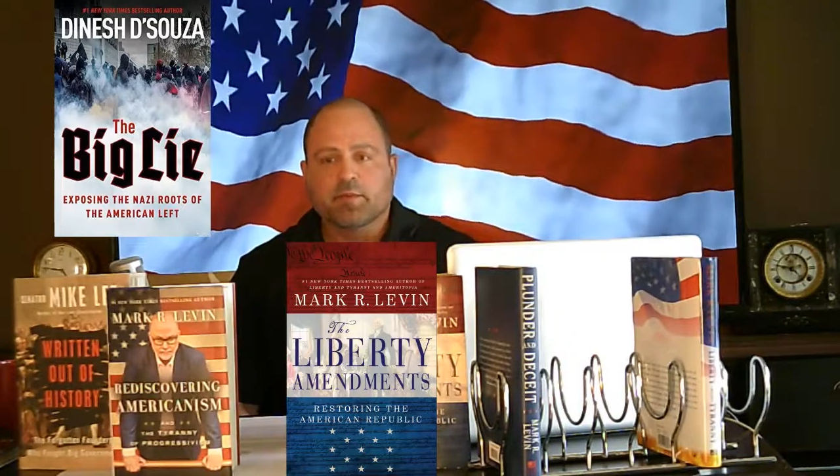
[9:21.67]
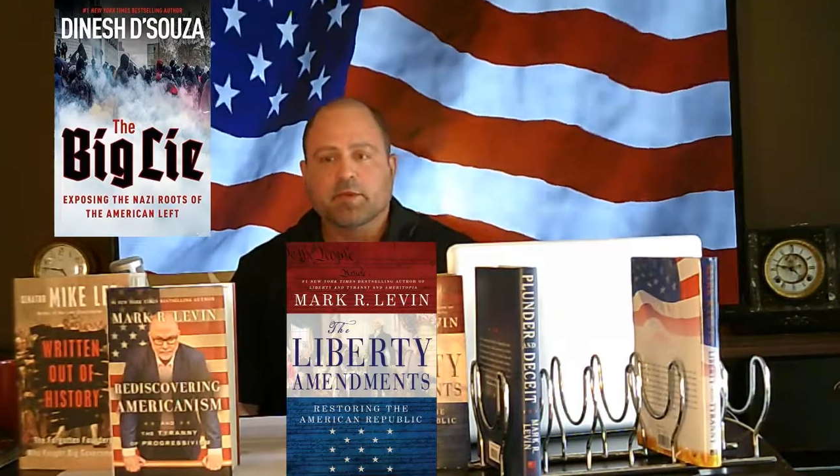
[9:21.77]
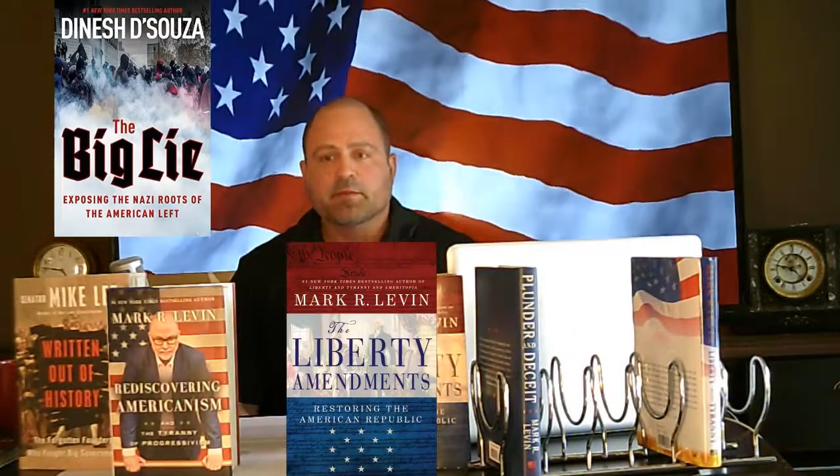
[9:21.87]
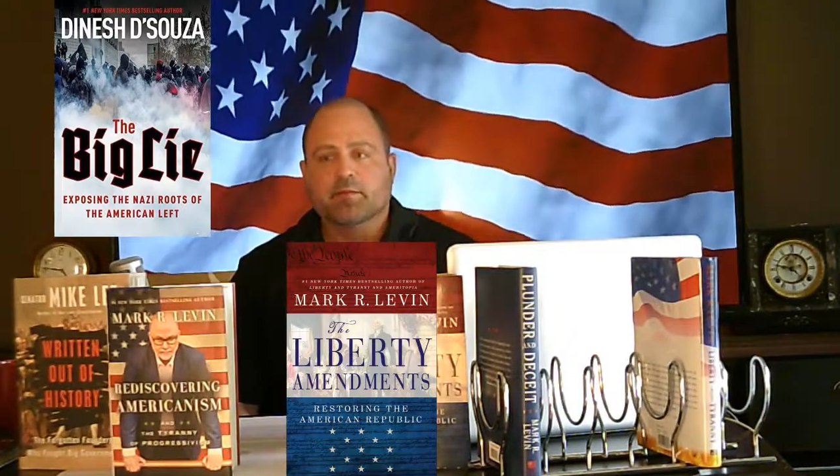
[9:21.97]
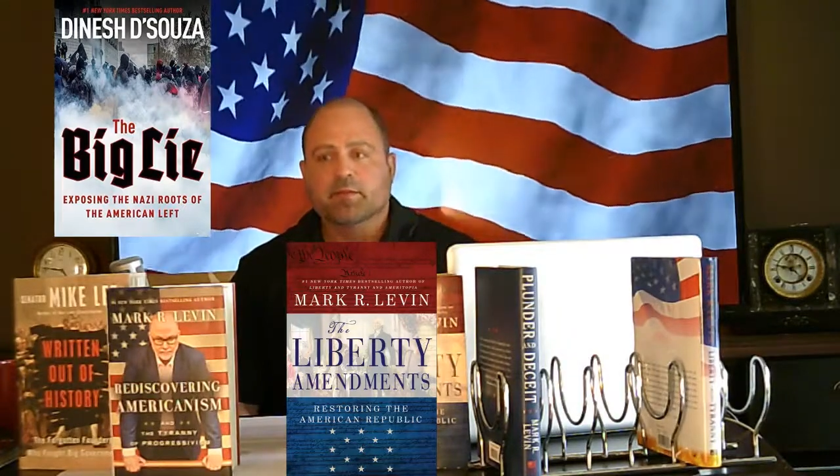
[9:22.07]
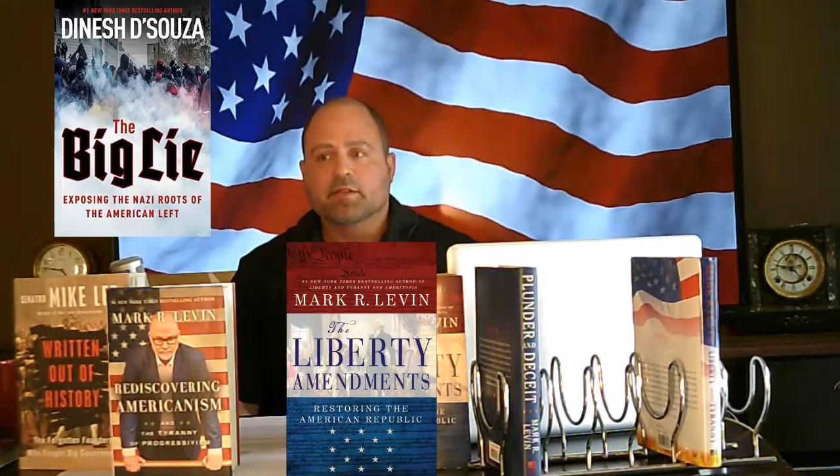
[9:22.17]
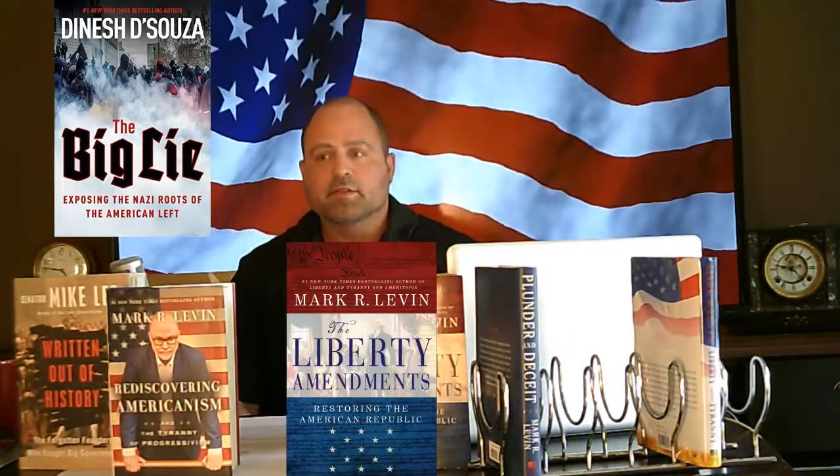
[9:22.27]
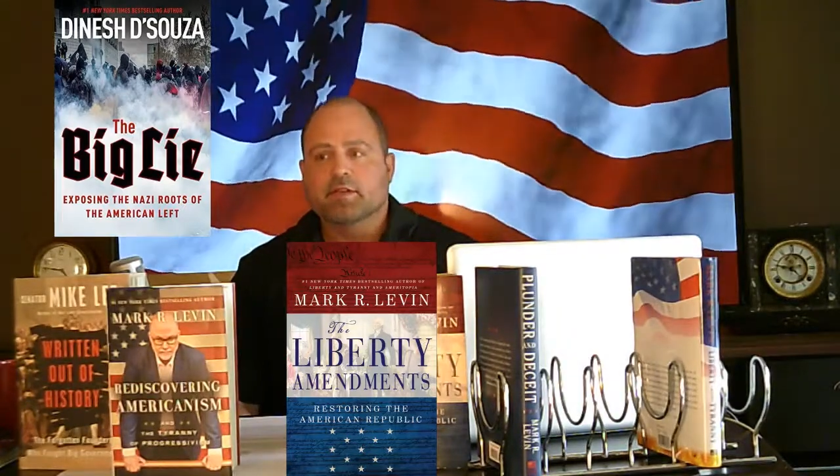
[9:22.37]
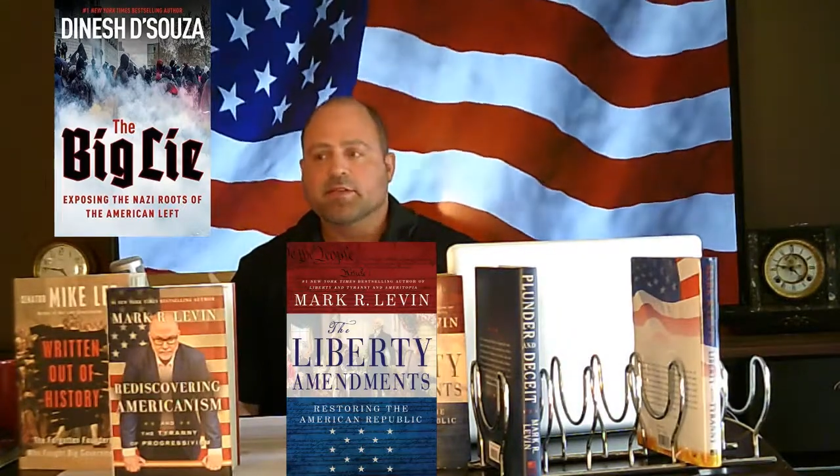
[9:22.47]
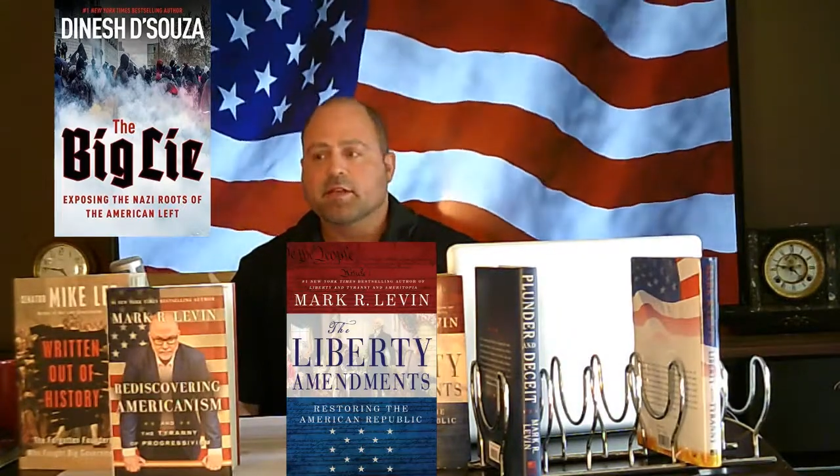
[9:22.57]
but
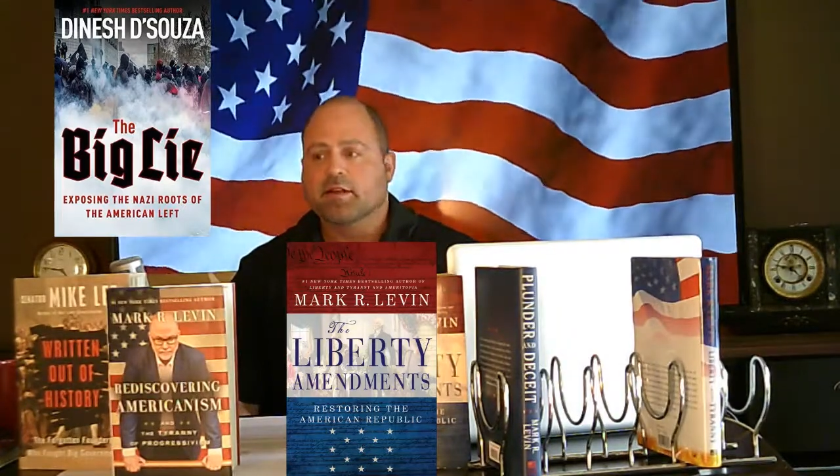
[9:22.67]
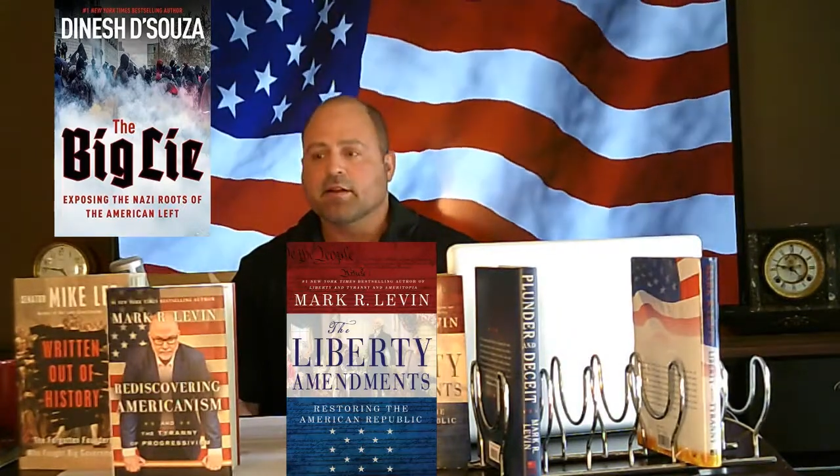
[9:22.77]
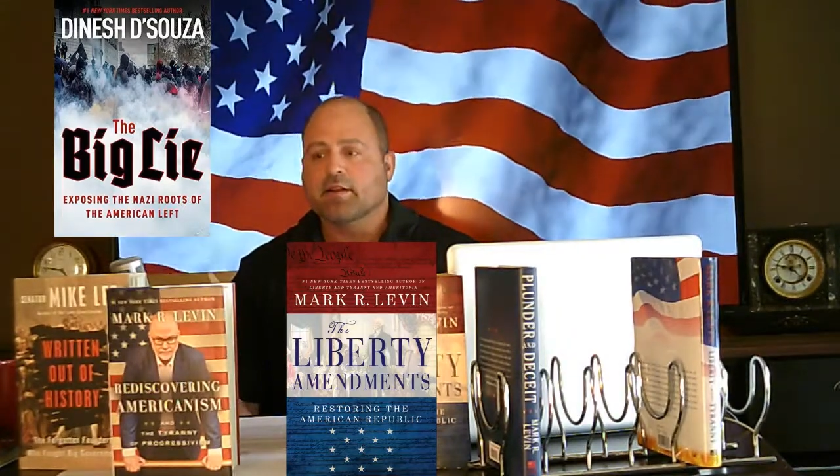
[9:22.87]
it's here.